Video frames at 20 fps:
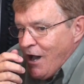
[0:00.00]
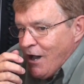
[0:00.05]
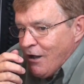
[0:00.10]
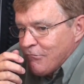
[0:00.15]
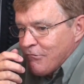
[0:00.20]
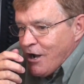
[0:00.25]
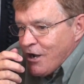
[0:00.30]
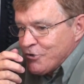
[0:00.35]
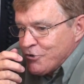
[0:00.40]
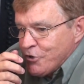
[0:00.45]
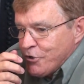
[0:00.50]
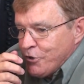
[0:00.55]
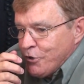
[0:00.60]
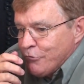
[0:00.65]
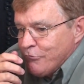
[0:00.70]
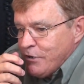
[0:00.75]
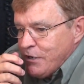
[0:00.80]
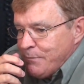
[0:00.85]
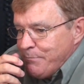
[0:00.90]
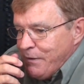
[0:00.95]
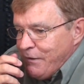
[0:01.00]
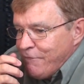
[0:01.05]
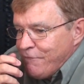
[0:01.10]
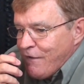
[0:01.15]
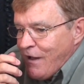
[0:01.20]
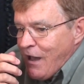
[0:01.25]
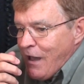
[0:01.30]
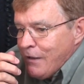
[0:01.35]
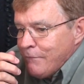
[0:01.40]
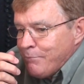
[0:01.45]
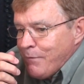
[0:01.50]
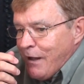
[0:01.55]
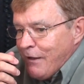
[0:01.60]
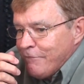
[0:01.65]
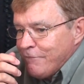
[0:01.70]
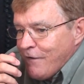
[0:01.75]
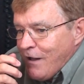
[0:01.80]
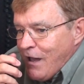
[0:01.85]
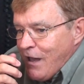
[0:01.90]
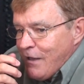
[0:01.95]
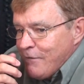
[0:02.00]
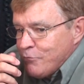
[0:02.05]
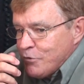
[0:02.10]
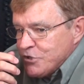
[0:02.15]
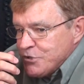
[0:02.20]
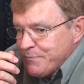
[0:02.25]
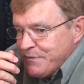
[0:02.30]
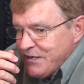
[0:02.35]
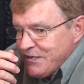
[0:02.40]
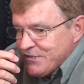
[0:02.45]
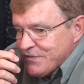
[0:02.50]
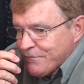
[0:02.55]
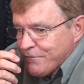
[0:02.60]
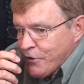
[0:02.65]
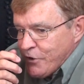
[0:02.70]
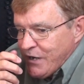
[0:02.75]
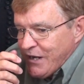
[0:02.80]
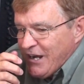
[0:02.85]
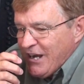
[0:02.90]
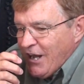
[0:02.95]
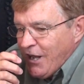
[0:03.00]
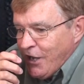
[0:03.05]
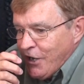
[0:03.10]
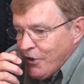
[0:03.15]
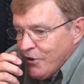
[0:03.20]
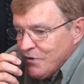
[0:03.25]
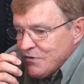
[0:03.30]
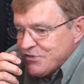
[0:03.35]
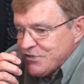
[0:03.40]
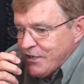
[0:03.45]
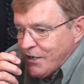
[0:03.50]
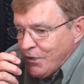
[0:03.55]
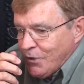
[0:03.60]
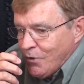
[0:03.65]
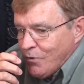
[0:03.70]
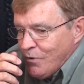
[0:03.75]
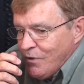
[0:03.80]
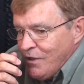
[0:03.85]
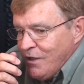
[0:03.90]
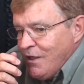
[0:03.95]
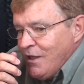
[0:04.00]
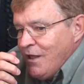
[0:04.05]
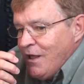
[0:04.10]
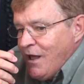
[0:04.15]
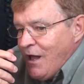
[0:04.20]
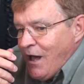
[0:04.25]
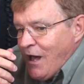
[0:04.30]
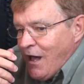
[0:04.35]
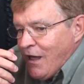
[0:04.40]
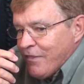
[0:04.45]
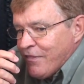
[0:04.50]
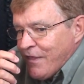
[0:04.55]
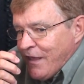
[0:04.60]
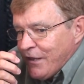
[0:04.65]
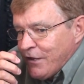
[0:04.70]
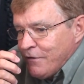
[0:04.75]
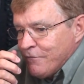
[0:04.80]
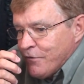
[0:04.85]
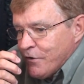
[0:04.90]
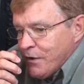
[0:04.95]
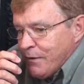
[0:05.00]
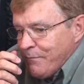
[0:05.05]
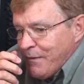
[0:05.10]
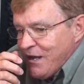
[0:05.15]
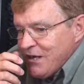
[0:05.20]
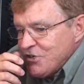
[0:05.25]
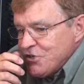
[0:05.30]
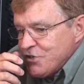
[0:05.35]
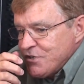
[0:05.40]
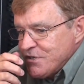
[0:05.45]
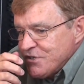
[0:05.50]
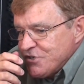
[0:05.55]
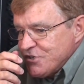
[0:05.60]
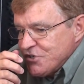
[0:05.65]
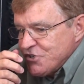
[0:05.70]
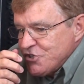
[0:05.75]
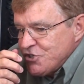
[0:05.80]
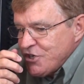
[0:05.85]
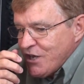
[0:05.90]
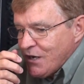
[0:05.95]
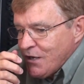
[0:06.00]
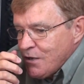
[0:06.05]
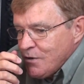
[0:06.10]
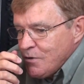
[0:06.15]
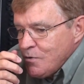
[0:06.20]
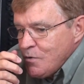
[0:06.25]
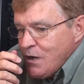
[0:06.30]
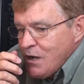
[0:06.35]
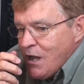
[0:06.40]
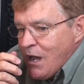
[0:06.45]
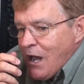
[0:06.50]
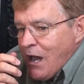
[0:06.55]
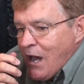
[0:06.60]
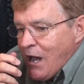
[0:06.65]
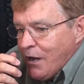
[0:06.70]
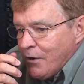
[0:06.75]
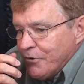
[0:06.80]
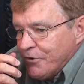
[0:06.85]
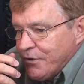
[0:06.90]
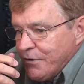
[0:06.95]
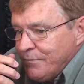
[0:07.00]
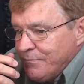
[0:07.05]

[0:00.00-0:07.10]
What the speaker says: Roger, you read me 5 by 5, which means a very clear signal. Thank you very much. This is Cello, out.